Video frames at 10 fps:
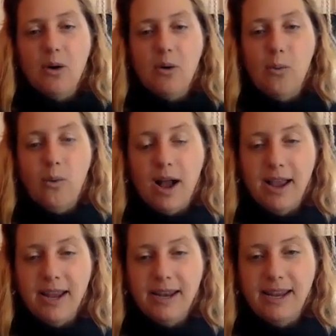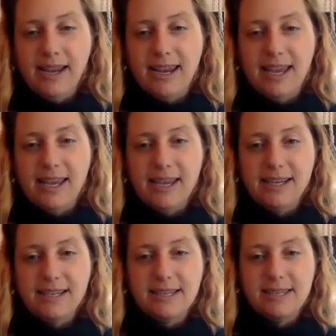One
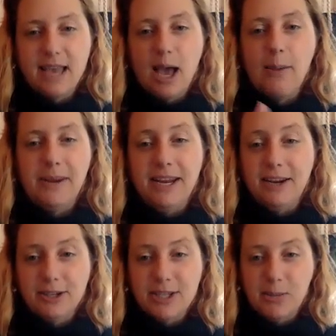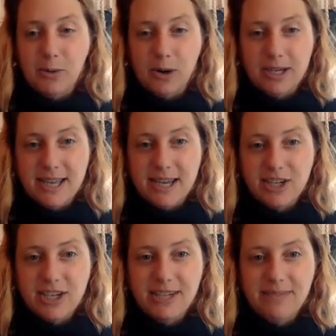is a peer support
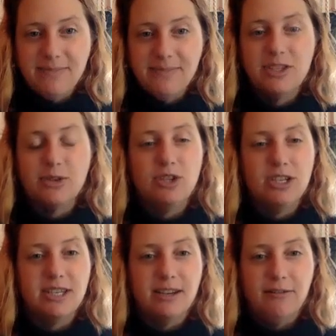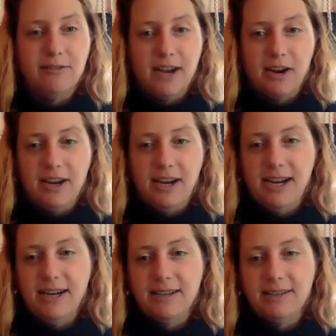session. So, just a
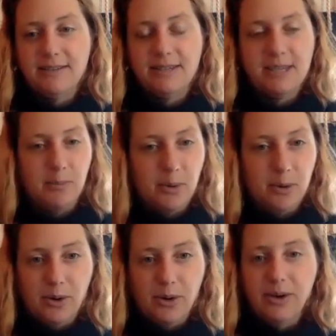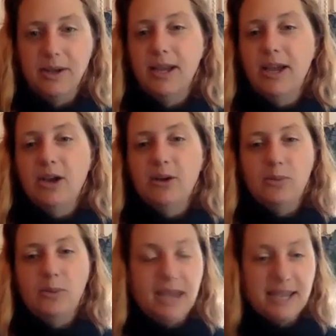very simple,
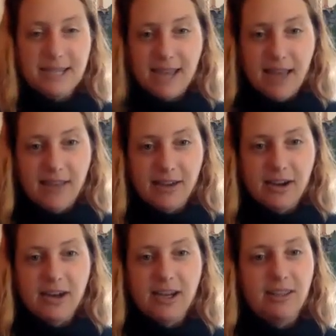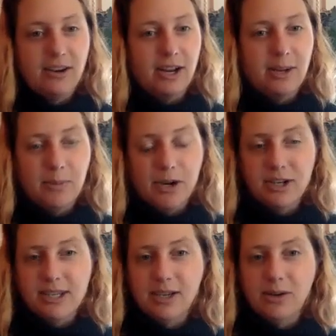we get together either in
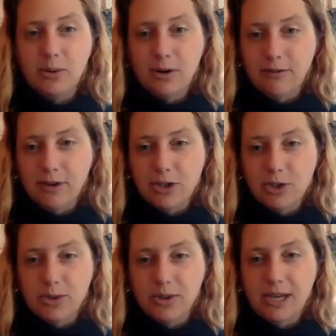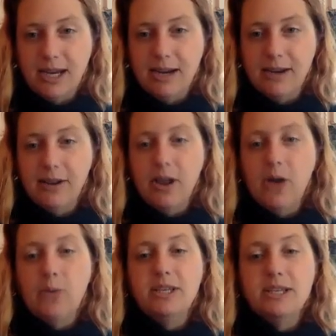person or virtually.
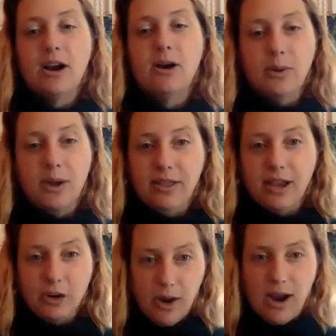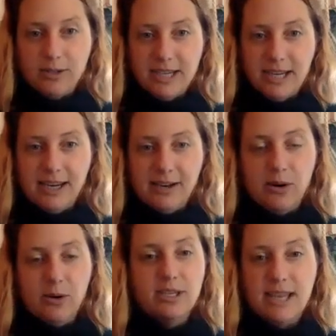We start with a
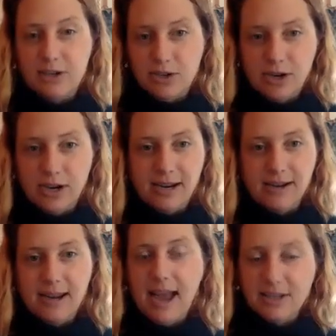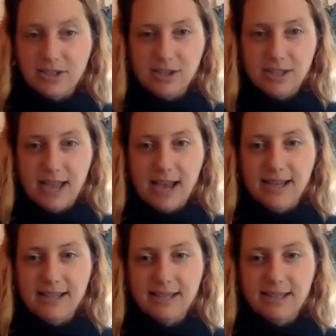grounding or centering
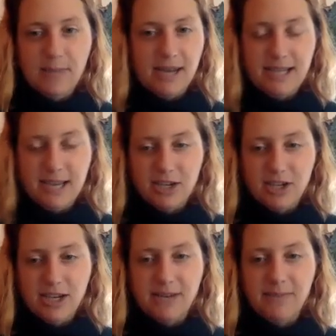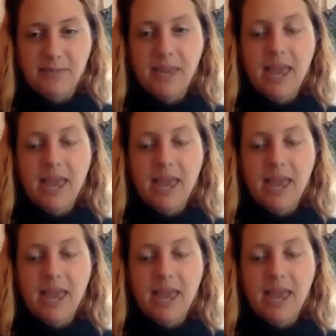exercise, meditation,